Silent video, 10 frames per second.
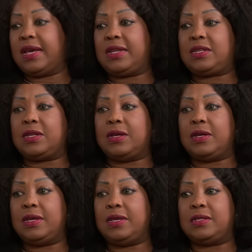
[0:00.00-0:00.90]
that uh,
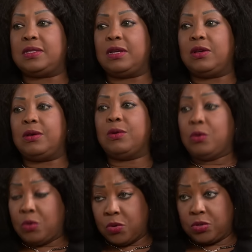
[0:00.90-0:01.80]
he's a
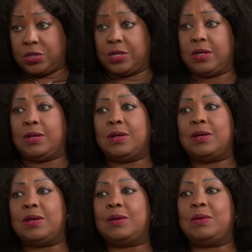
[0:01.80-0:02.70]
good uh, uh,
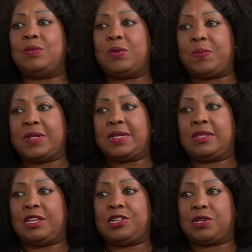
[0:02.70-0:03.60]

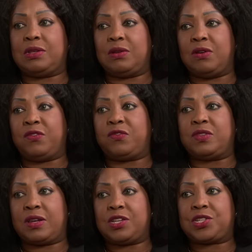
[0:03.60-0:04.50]
representation of
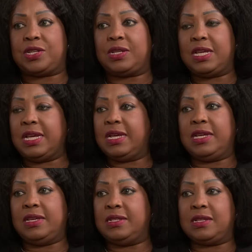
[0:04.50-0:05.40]
the Russian.
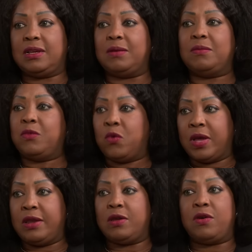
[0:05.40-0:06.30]
He is uh,
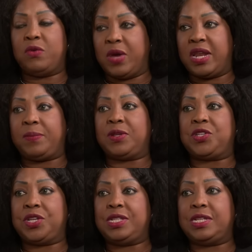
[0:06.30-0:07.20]
well known, well
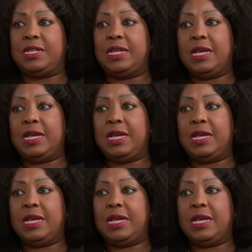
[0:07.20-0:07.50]
appreciated.